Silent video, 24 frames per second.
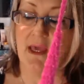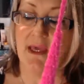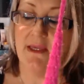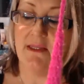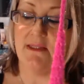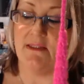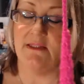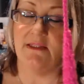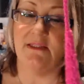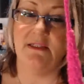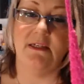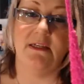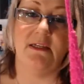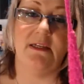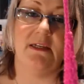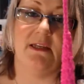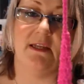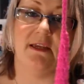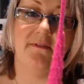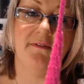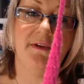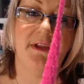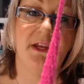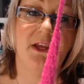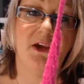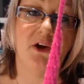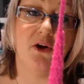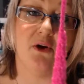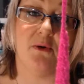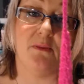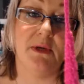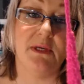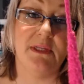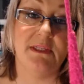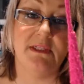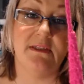and leave any
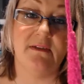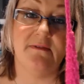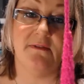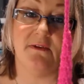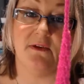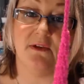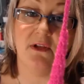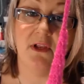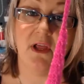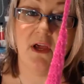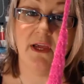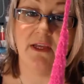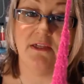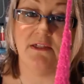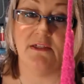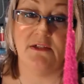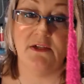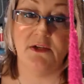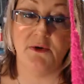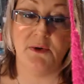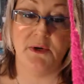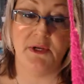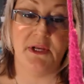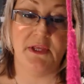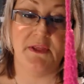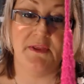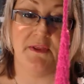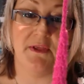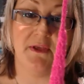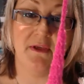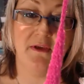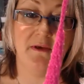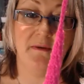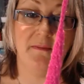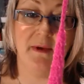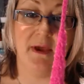comments if you'd like to know
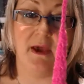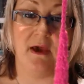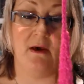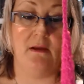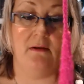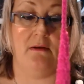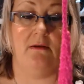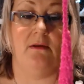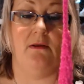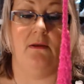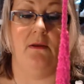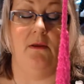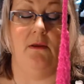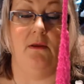anything about